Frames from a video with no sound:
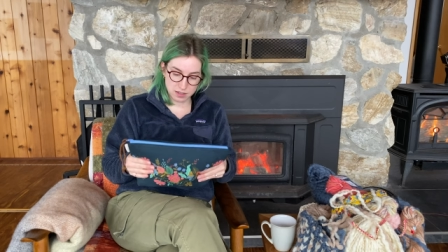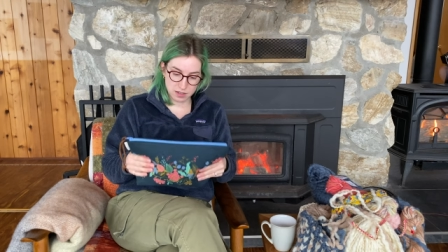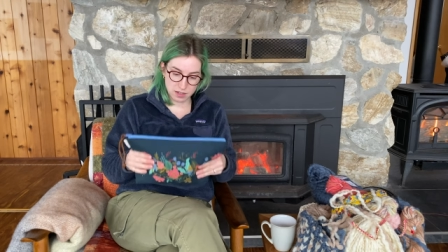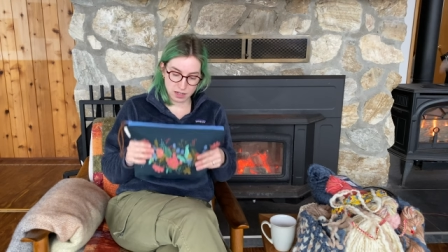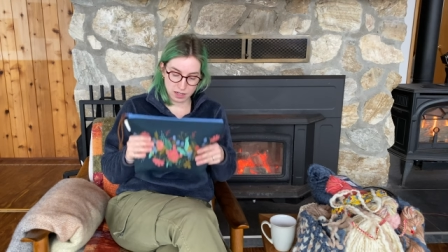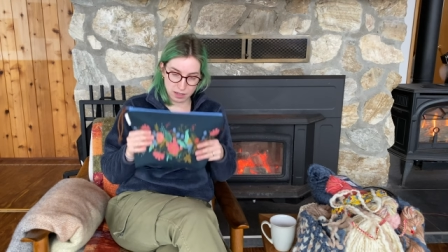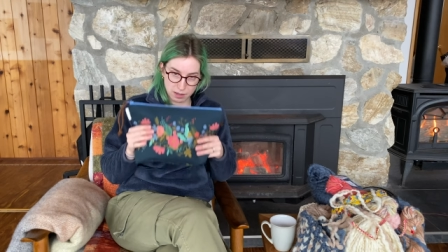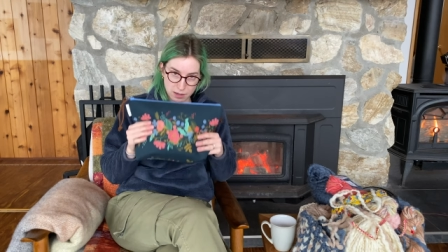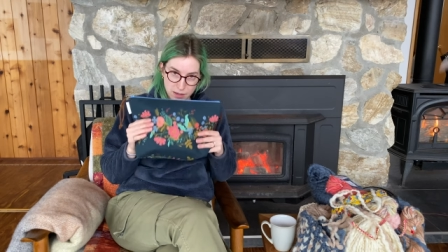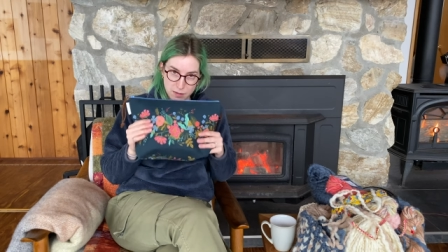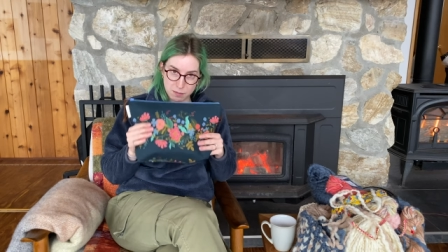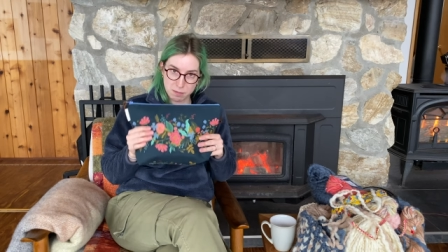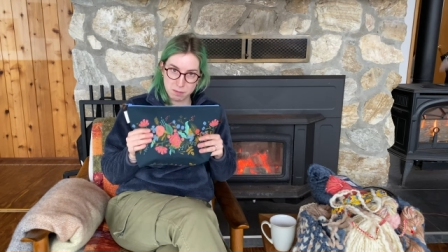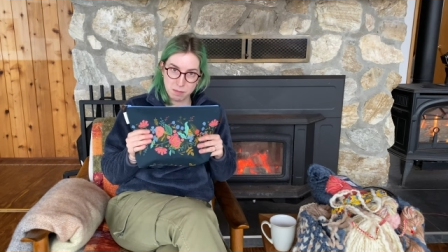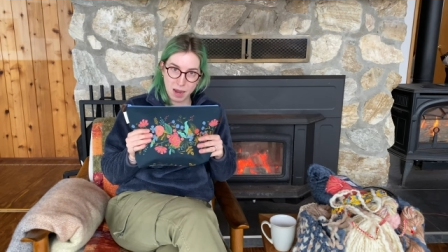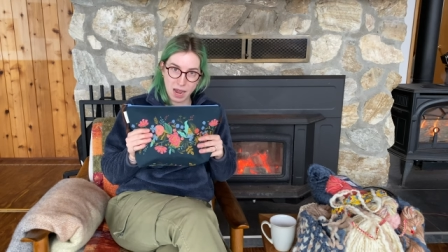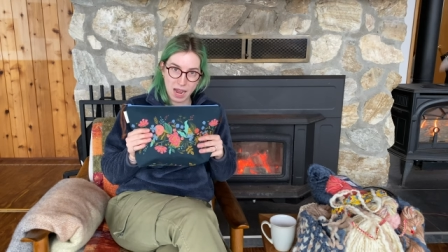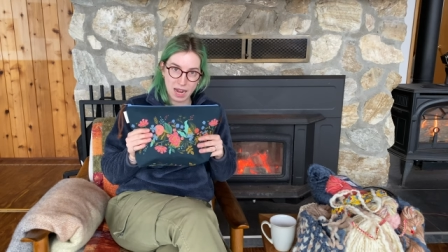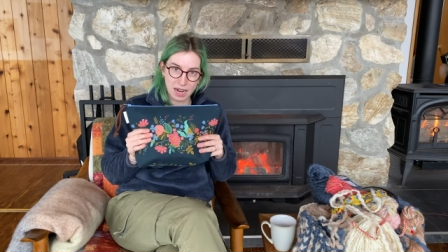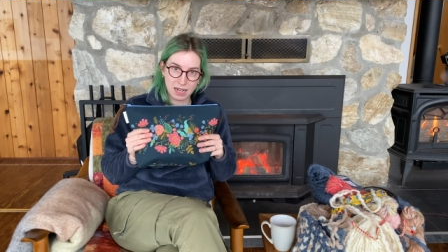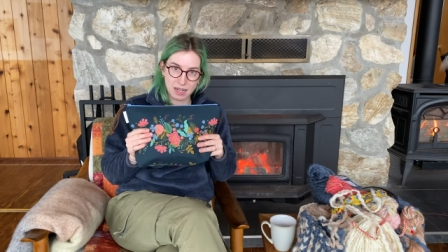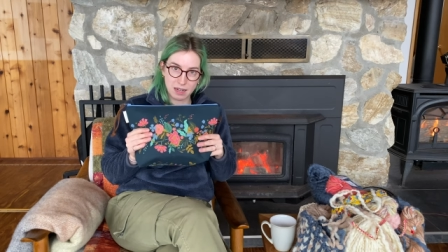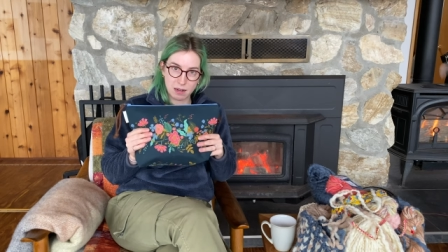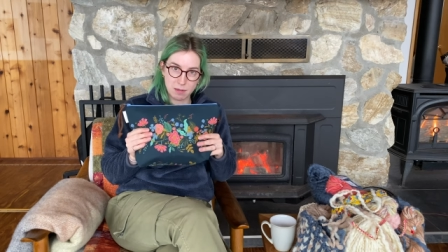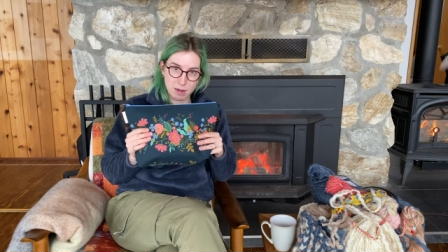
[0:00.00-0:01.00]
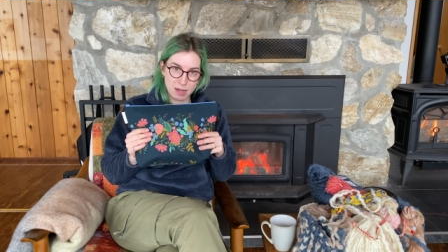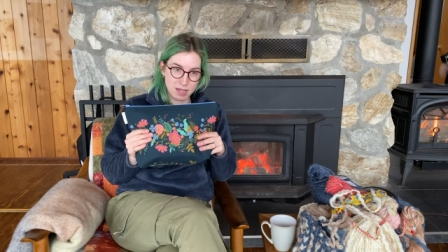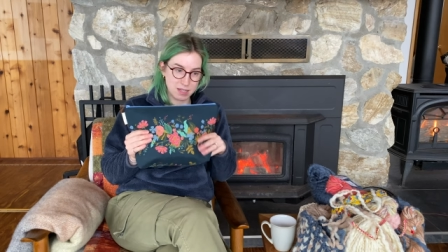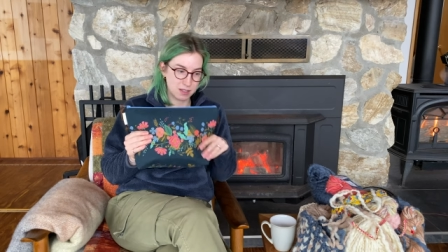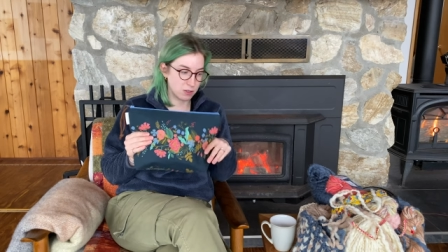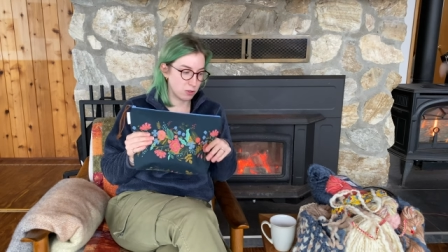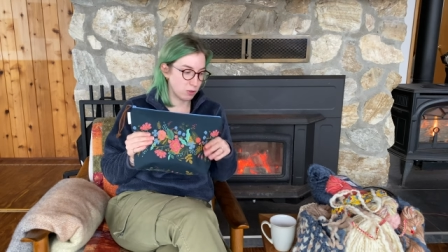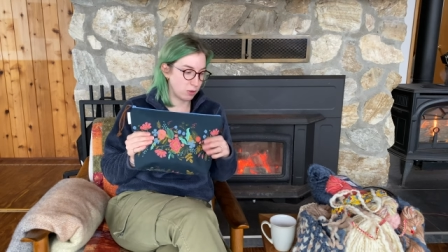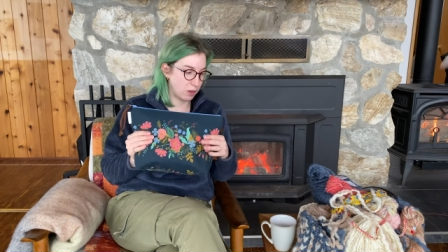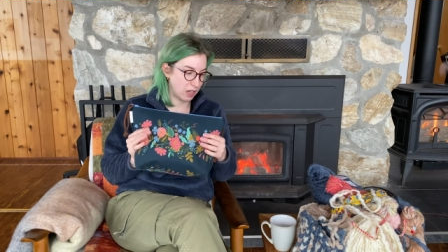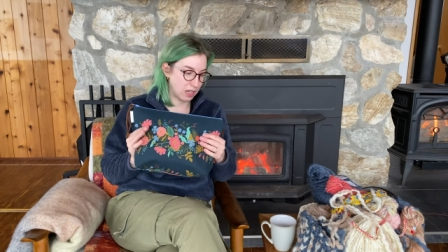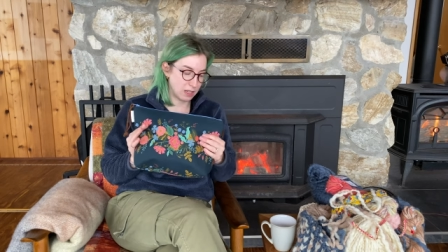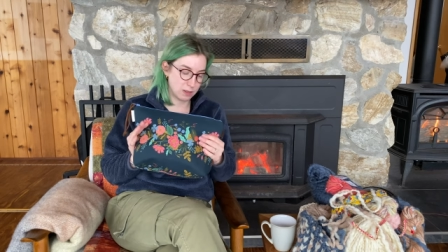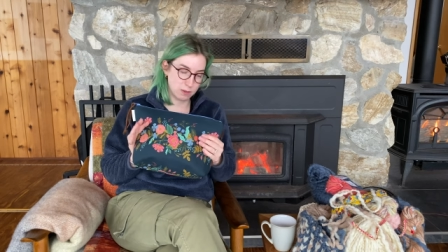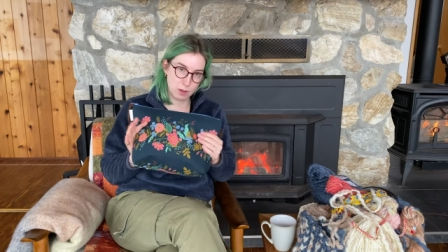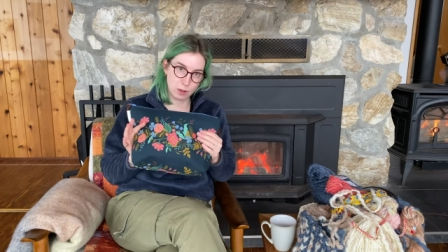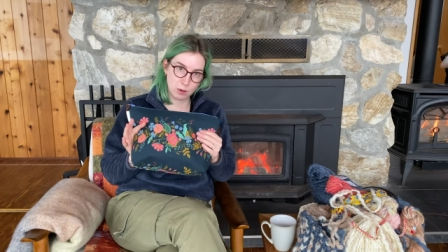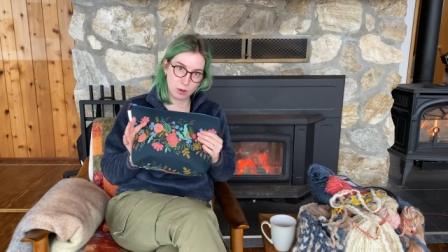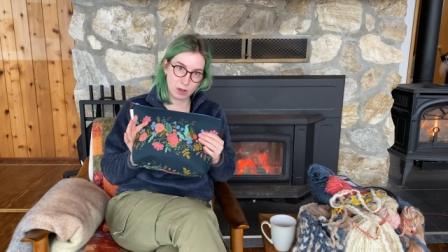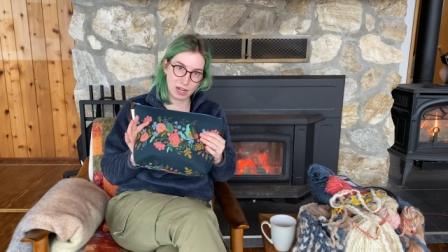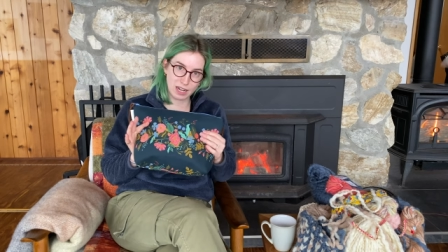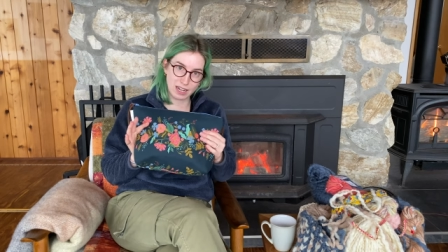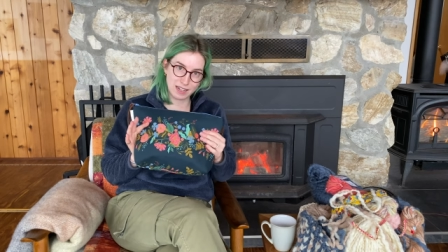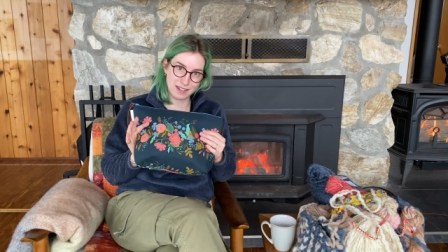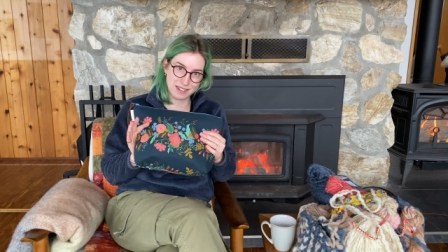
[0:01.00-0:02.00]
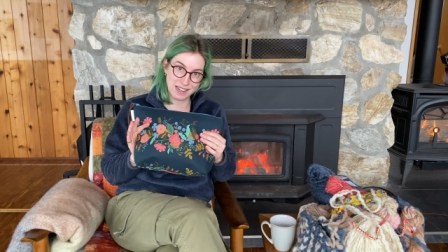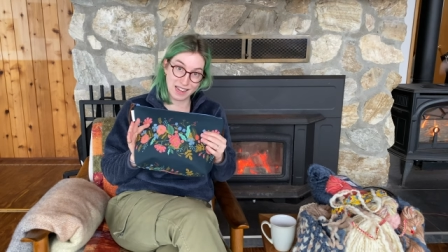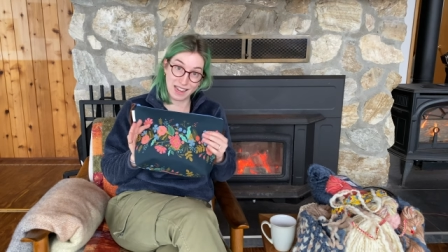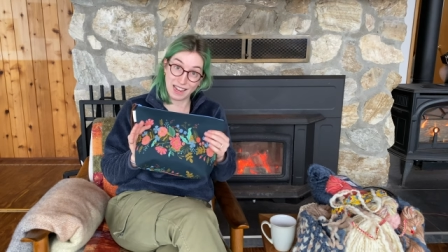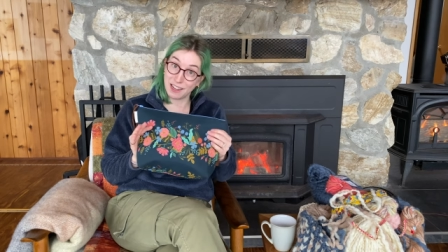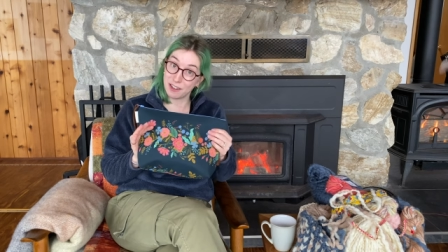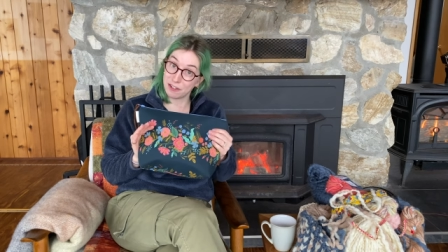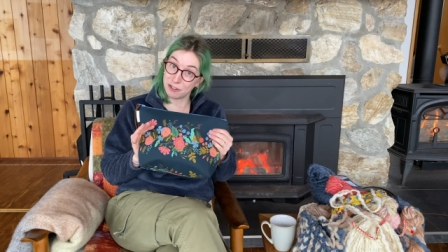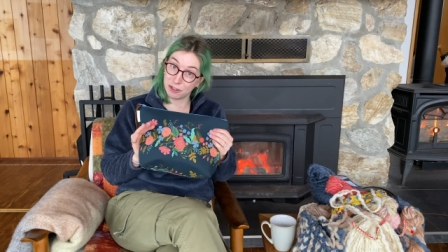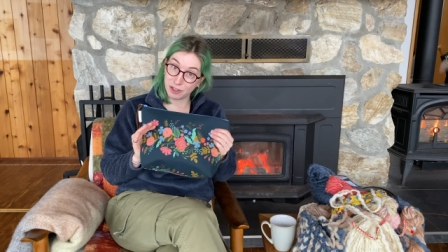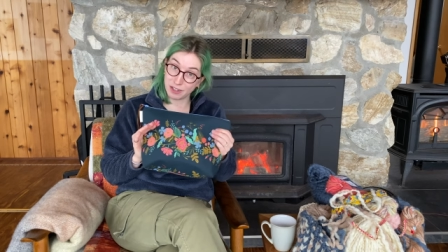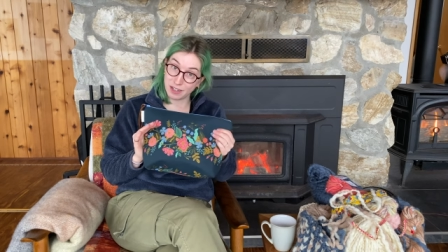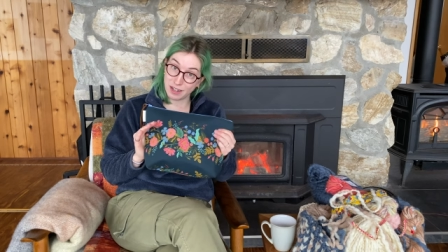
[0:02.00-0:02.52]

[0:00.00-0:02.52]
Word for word: I can pack it in my suitcase without getting tangled and